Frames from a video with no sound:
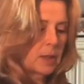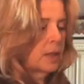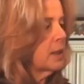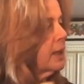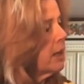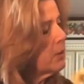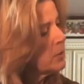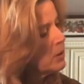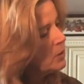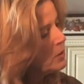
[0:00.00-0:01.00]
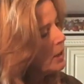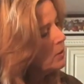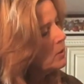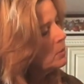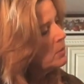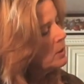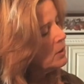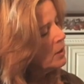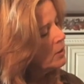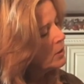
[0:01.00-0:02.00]
now I'm going to go down in the middle
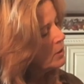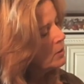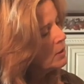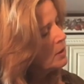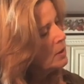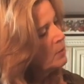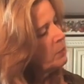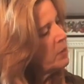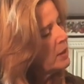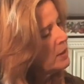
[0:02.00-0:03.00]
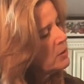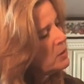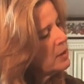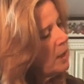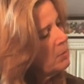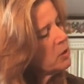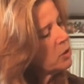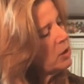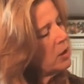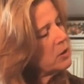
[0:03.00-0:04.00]
here because there's not much
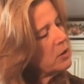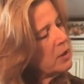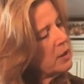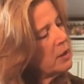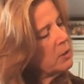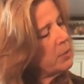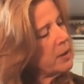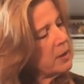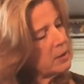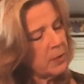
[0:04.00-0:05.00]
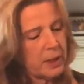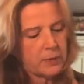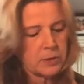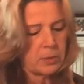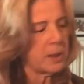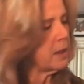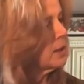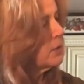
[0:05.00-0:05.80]
color in here because we have so many of the